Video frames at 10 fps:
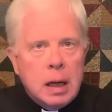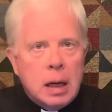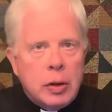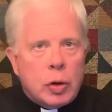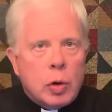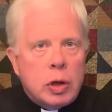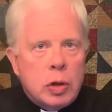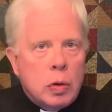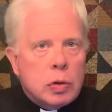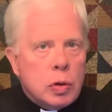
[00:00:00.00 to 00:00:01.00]
The good
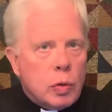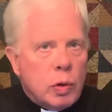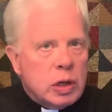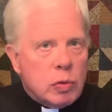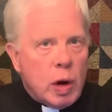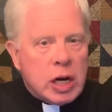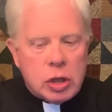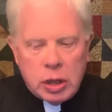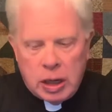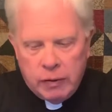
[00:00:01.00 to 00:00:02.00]
news of the
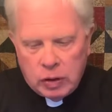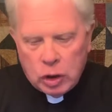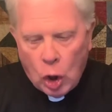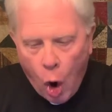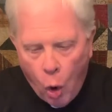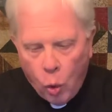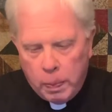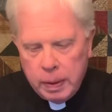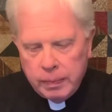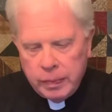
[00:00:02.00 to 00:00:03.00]
resurrection gives us hope
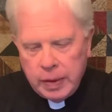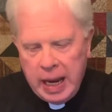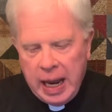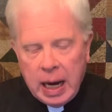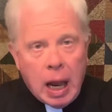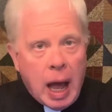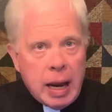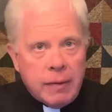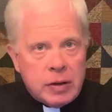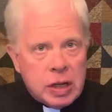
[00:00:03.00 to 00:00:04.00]
and
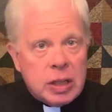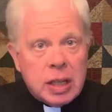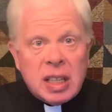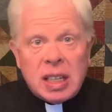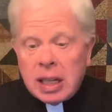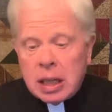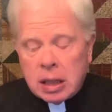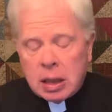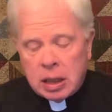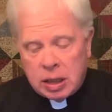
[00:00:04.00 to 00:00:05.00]
life, just as it did to
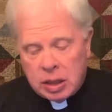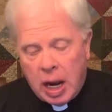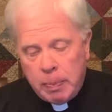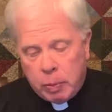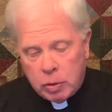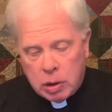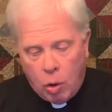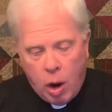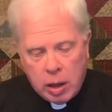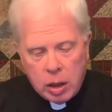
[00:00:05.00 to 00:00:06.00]
the disciples
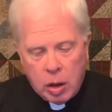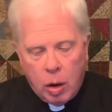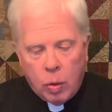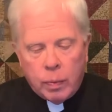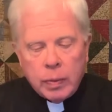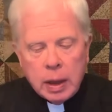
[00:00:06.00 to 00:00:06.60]
long ago.